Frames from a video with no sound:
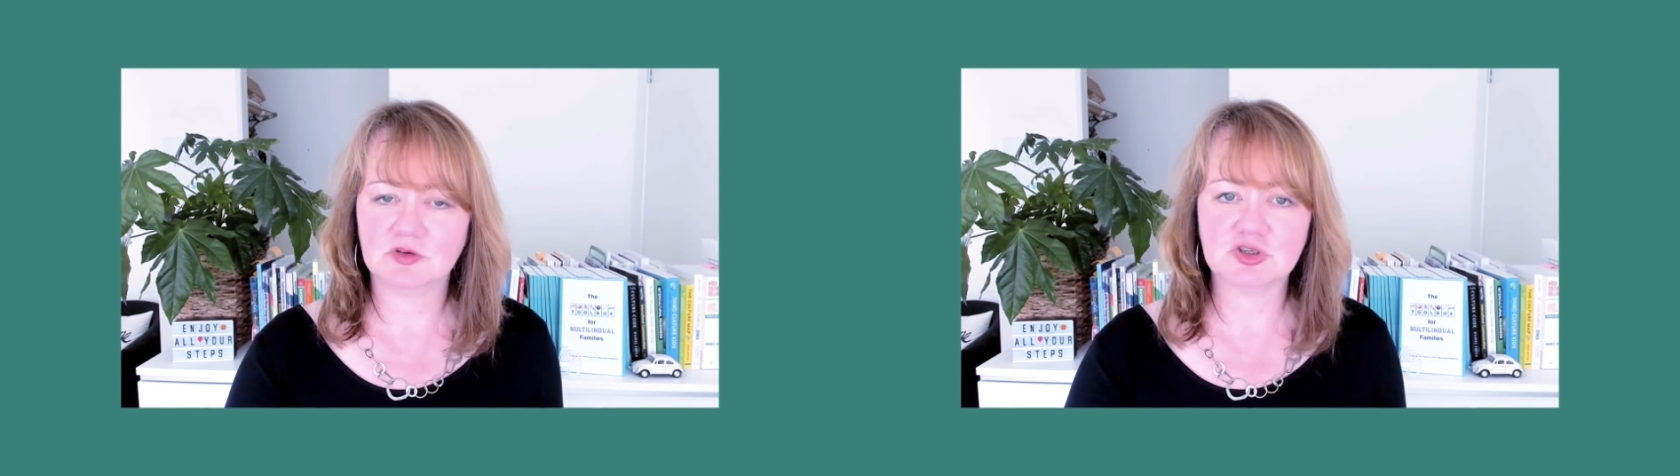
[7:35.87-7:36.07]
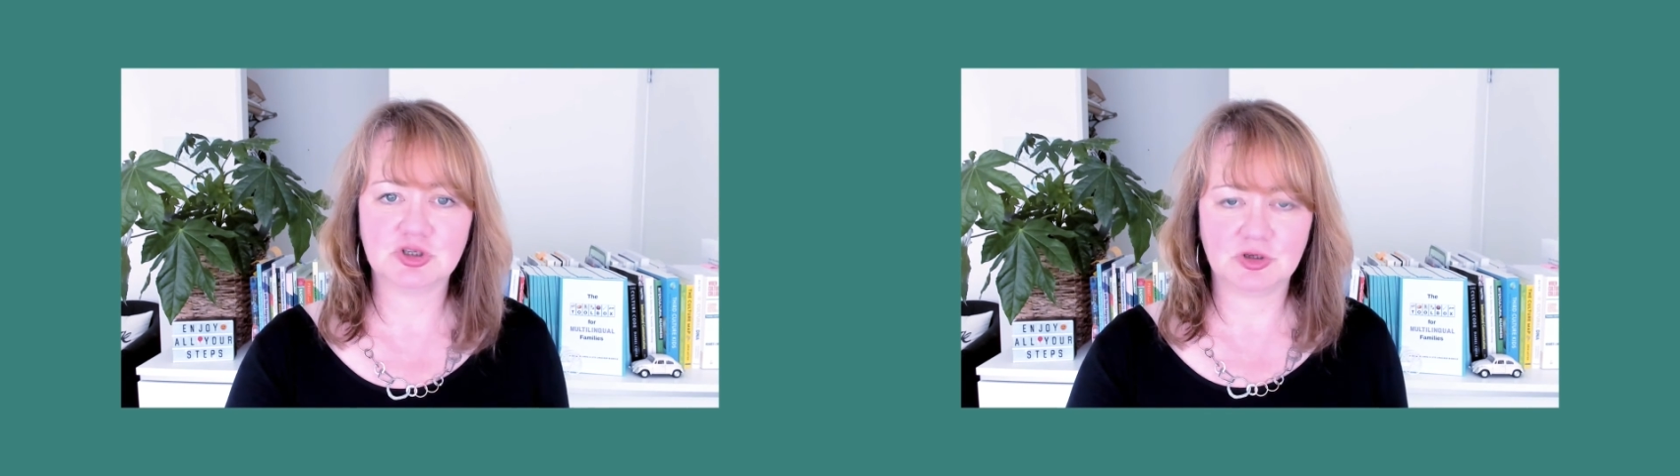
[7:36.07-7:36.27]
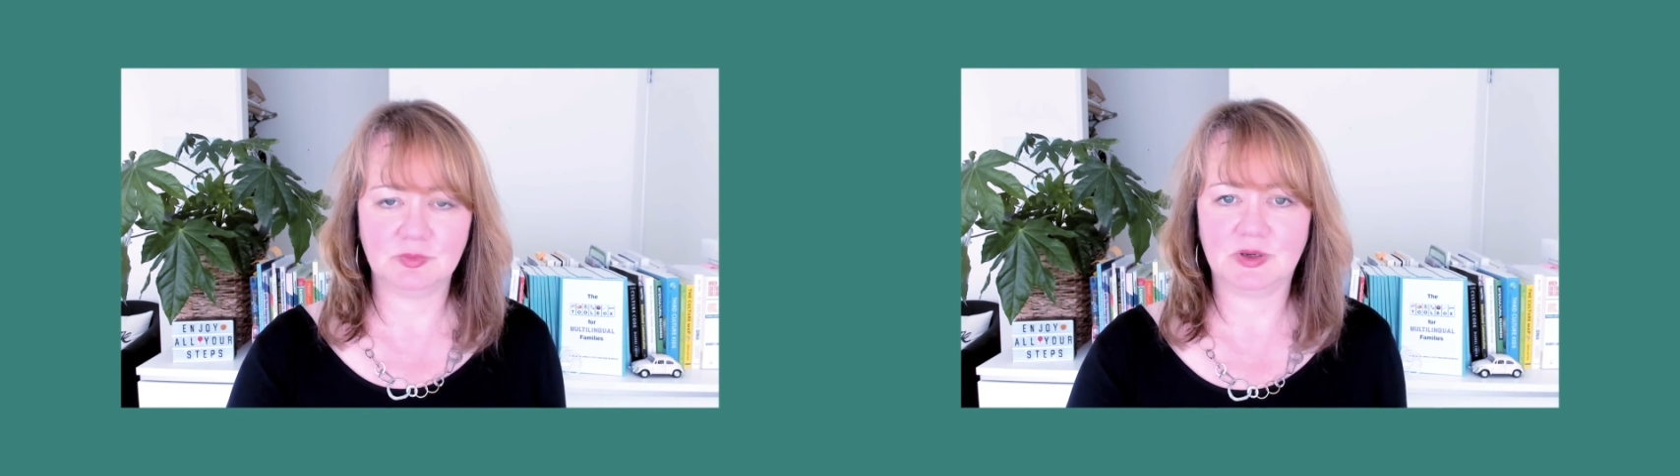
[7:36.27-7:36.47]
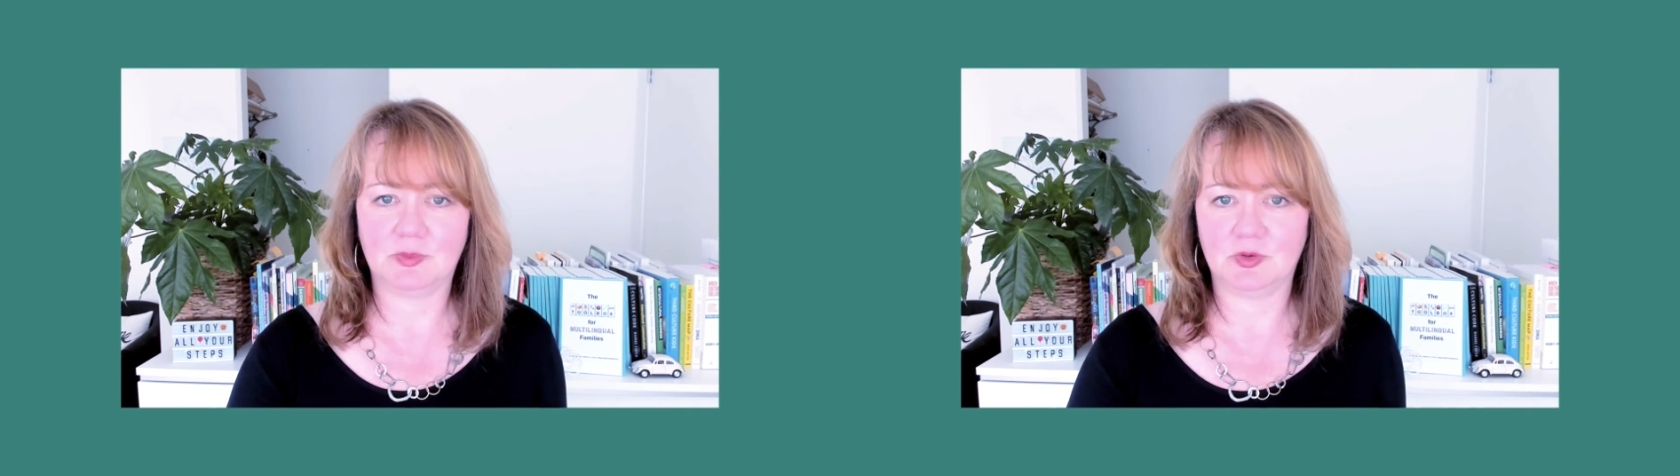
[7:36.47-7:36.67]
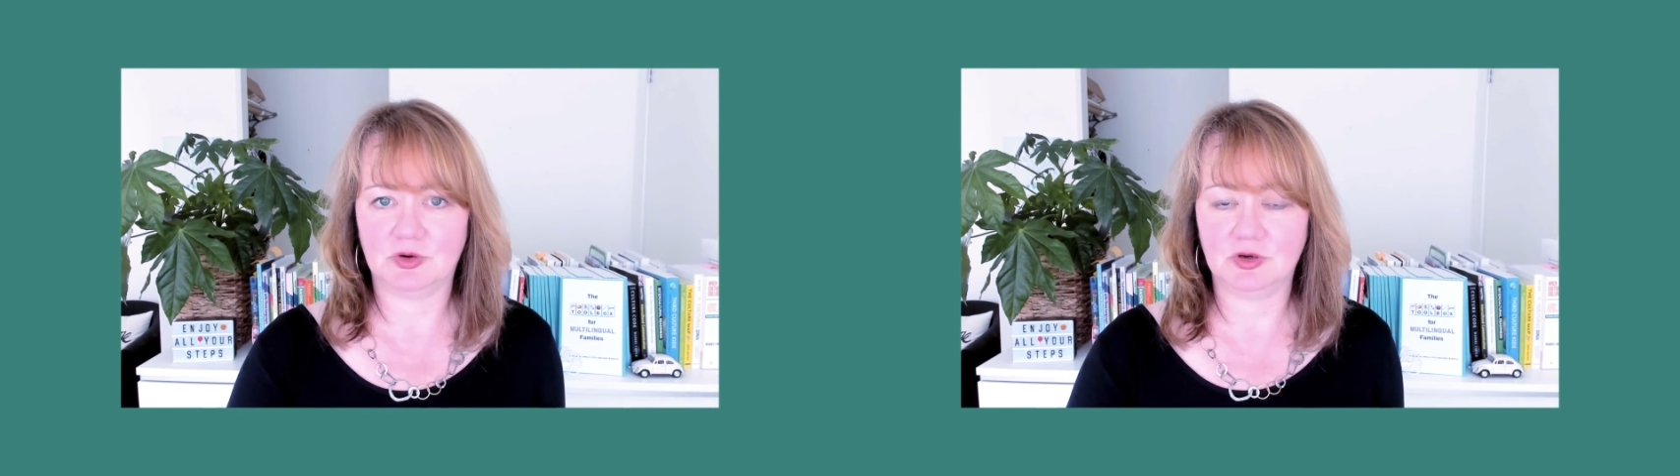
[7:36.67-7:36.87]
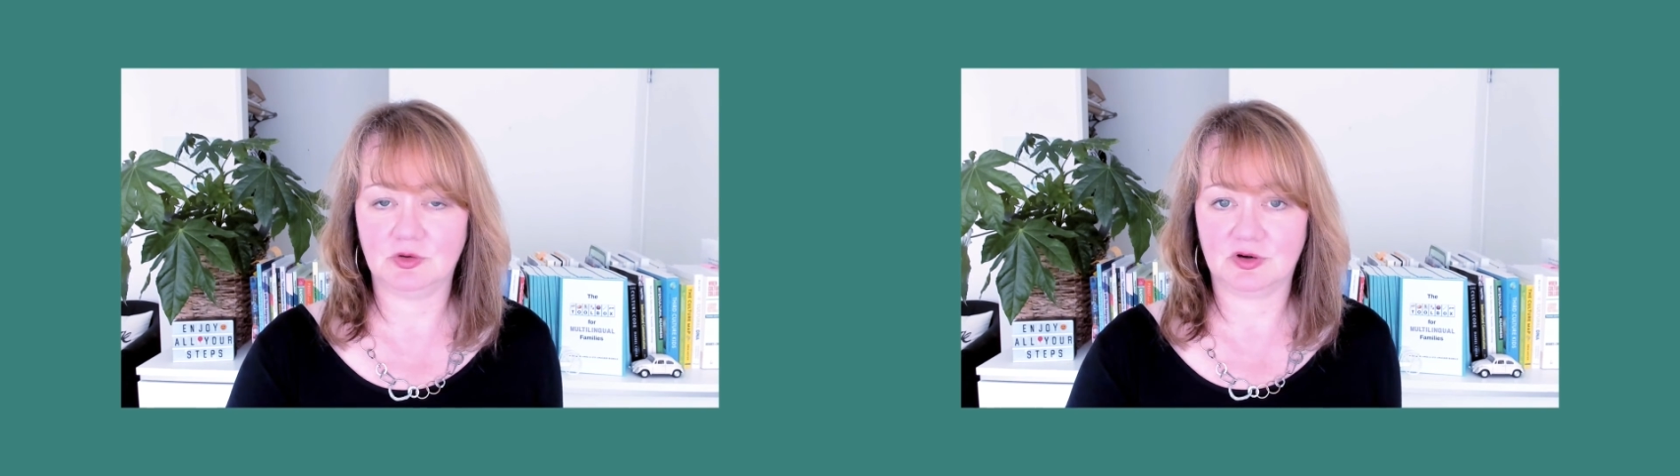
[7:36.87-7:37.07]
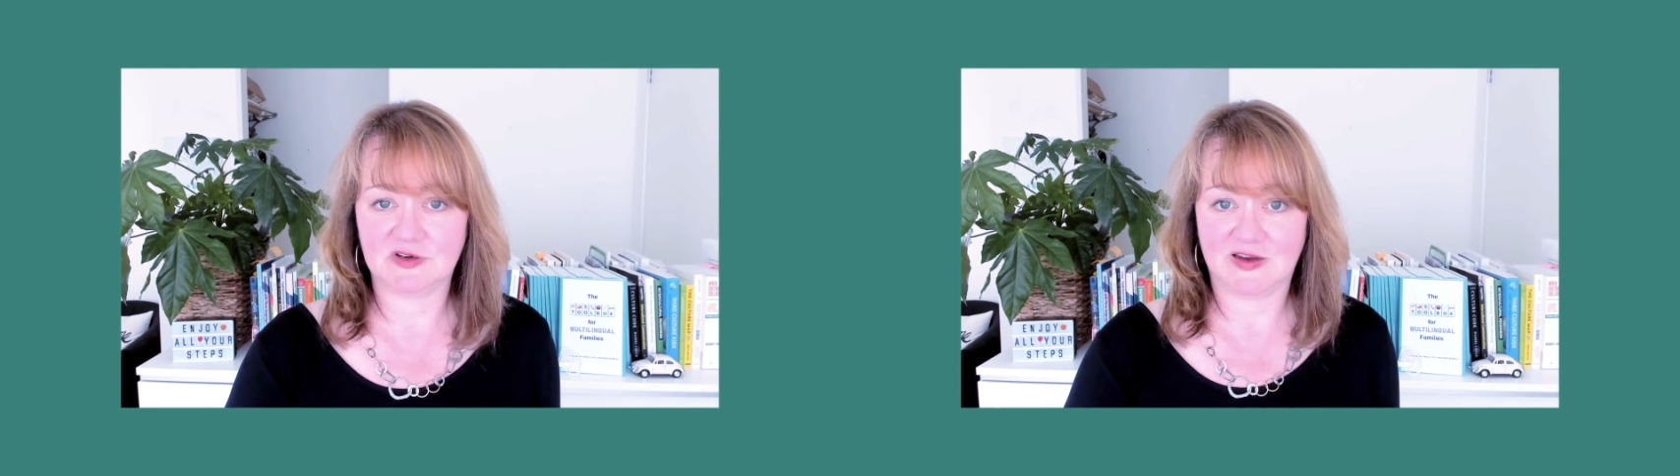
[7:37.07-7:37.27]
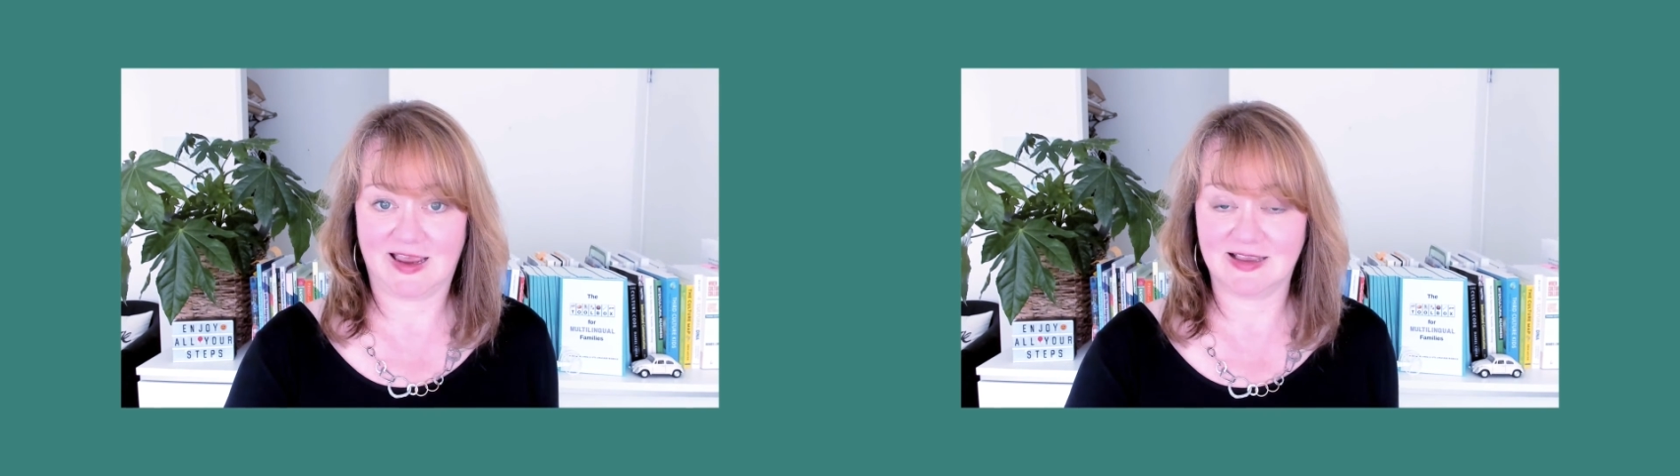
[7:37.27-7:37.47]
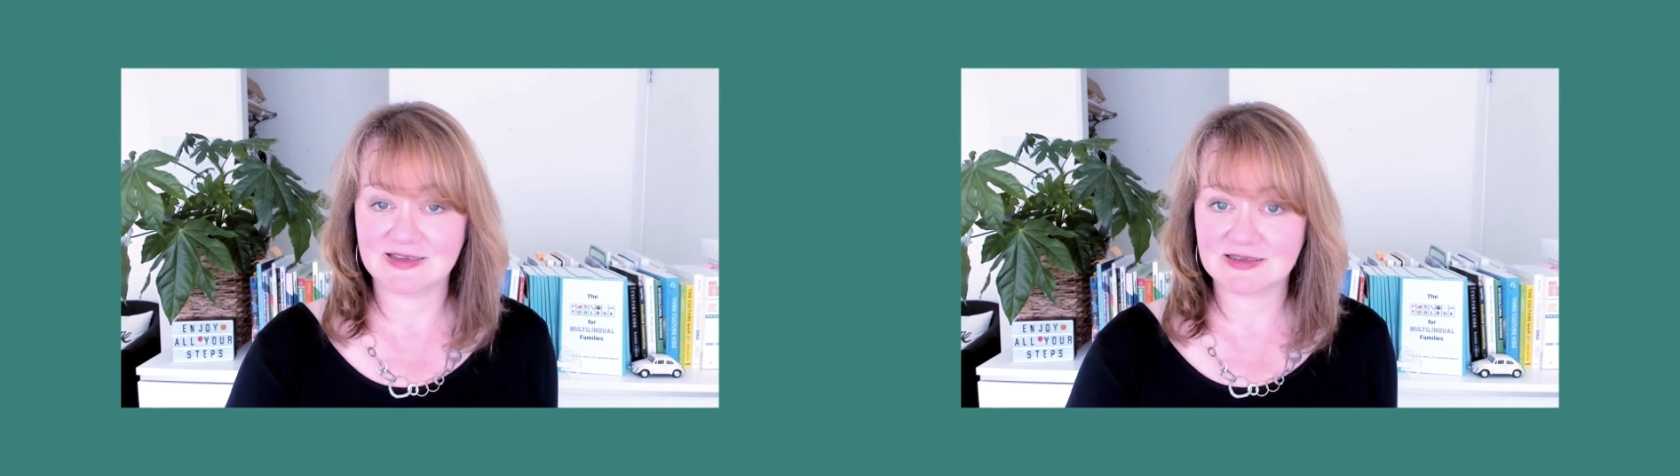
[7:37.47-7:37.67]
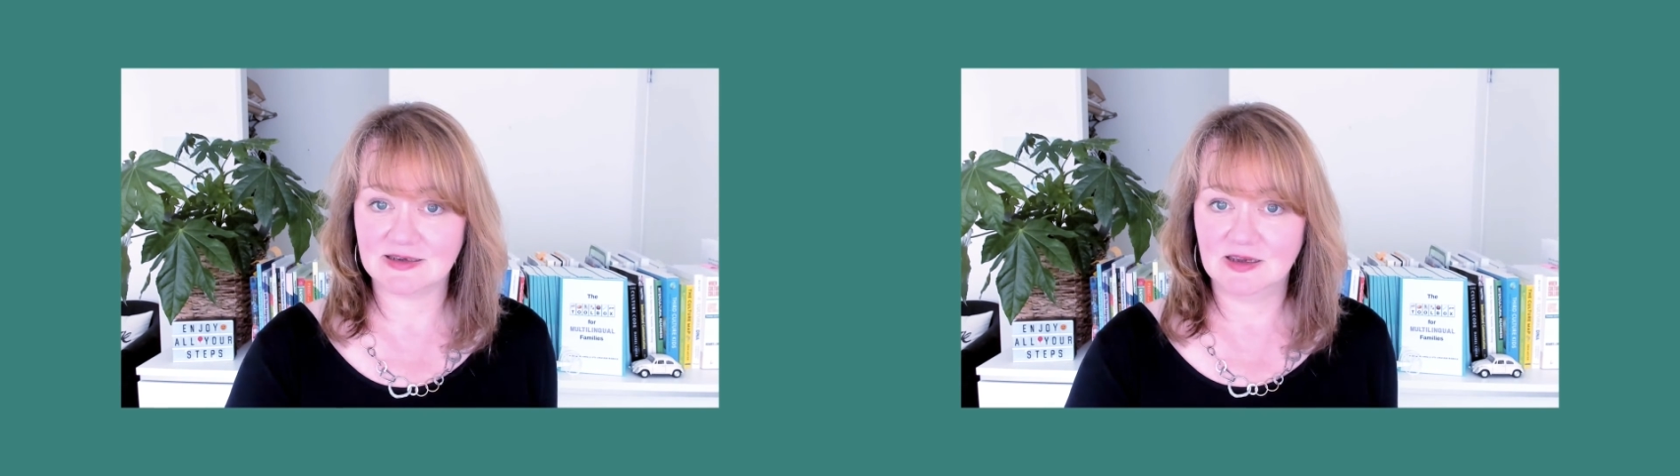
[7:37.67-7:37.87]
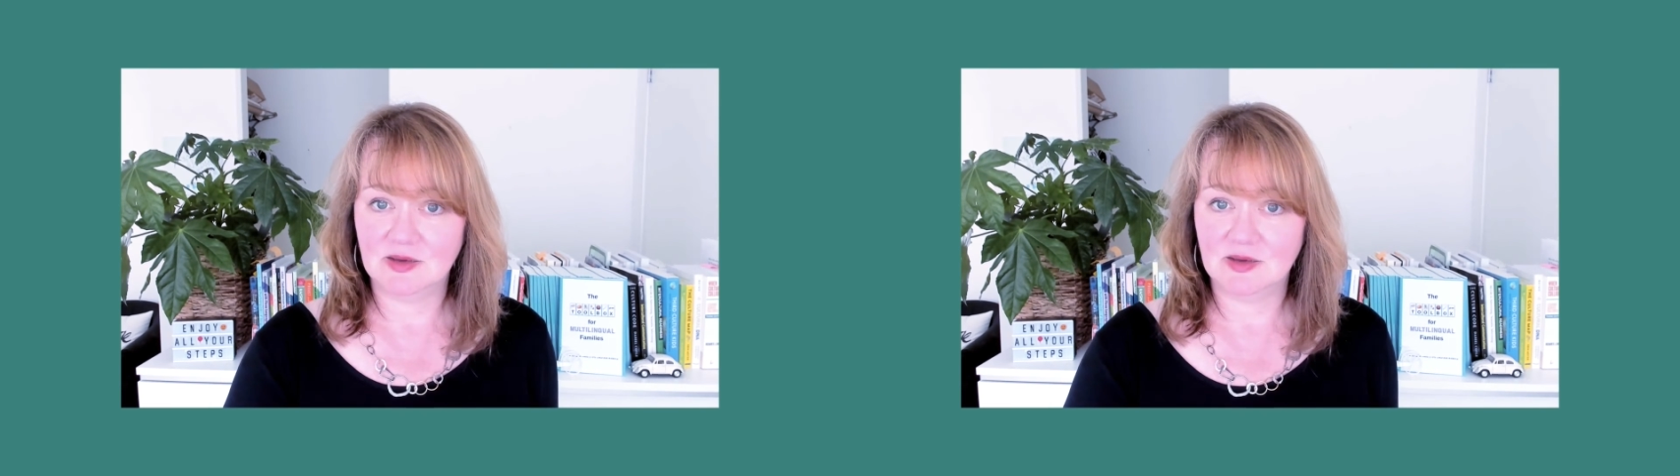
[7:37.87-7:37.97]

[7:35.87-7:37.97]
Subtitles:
shouldn't be a burden or a task,